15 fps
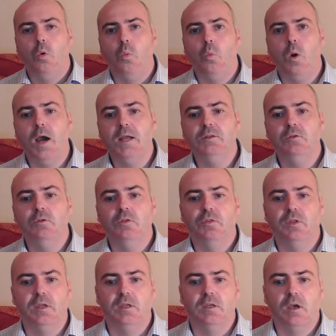Why do you
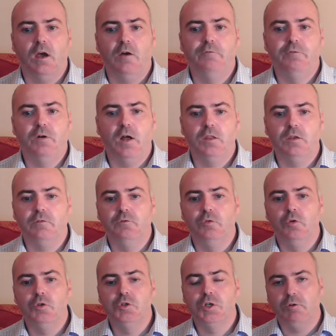think a father of
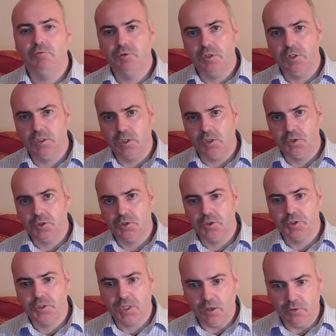two children such as
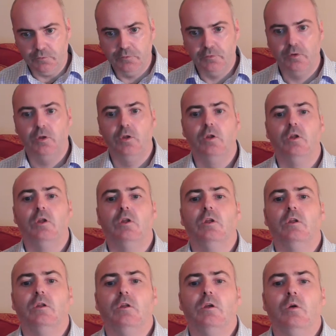yourself
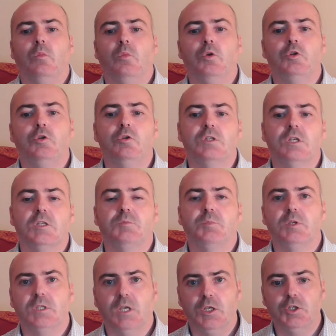would use his
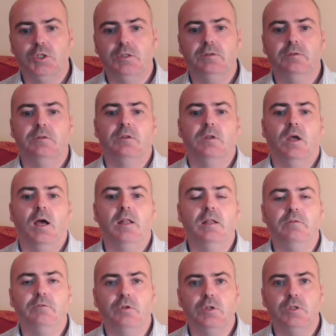position and
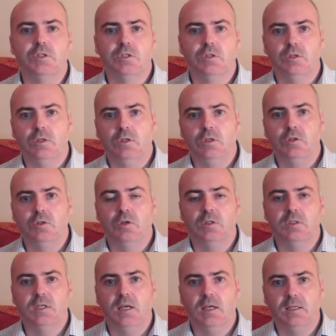influence to
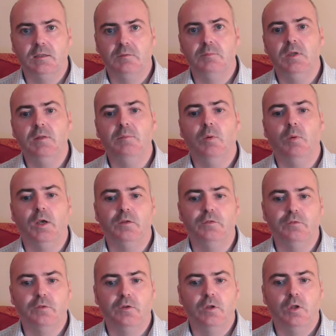attack me and my
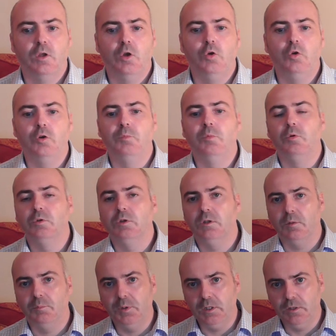wife, who reported
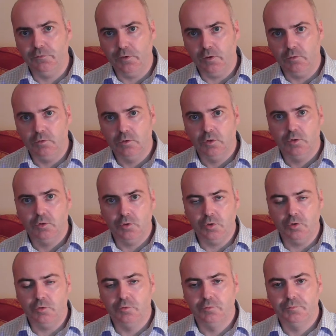a paedophile to
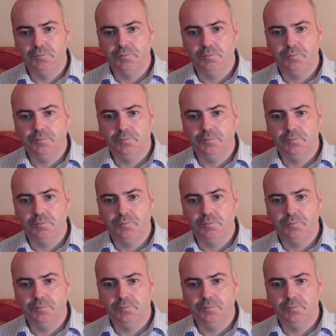you?